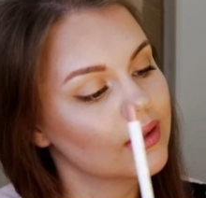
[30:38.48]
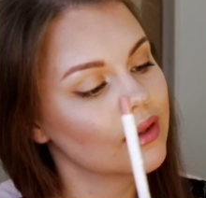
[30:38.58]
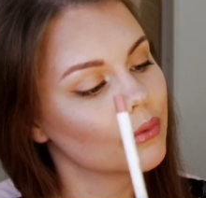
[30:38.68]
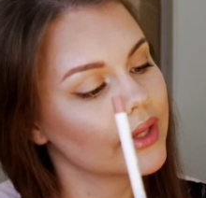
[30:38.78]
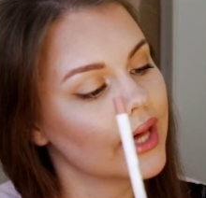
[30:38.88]

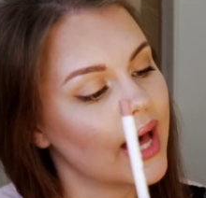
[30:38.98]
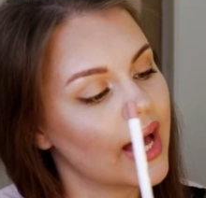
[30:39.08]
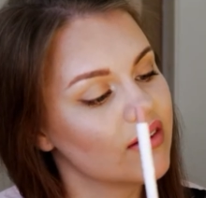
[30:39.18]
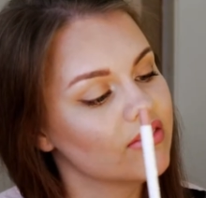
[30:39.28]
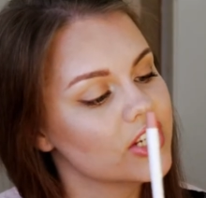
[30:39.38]
Then we
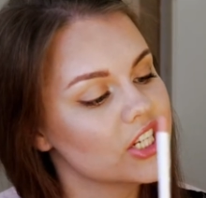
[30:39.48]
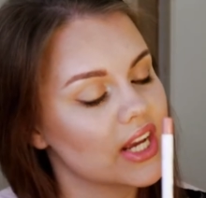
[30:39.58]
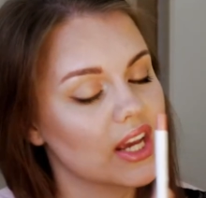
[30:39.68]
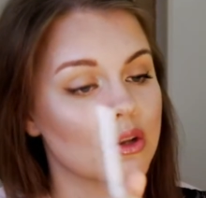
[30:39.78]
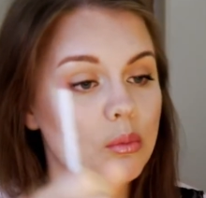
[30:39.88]
have the
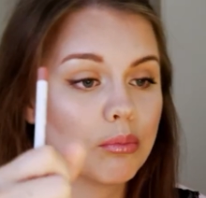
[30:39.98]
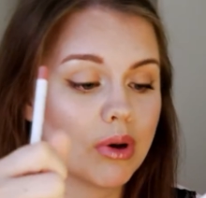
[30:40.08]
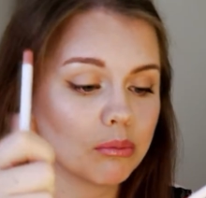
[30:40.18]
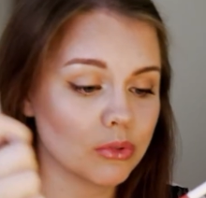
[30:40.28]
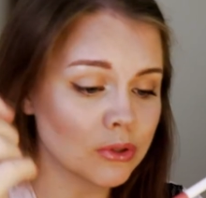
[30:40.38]
shade
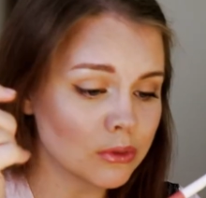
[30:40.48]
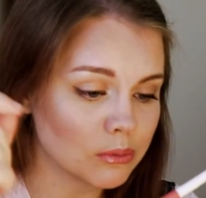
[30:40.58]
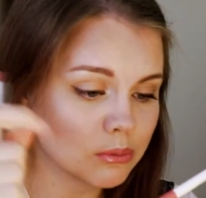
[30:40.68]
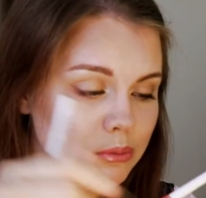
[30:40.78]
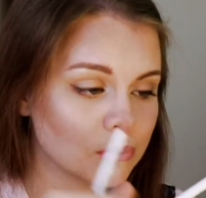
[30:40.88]
Bumble.
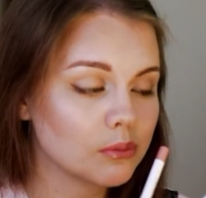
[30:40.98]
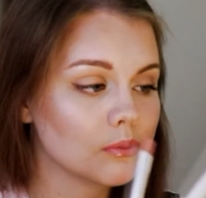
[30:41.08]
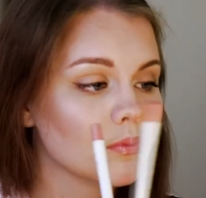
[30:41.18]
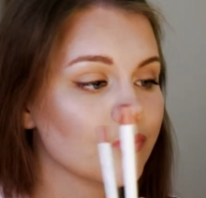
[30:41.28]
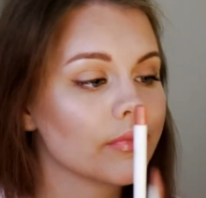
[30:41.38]

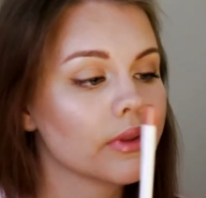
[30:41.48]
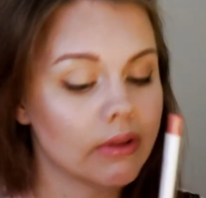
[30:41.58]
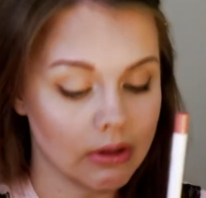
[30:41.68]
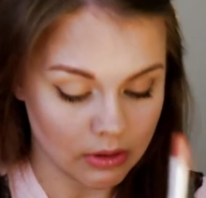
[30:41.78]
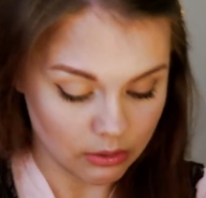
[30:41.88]

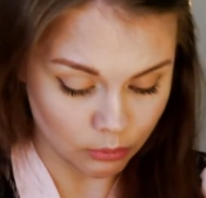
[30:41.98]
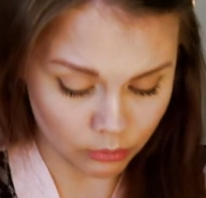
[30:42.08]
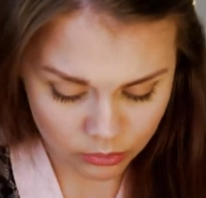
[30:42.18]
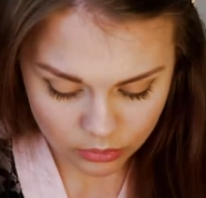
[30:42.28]
Oh,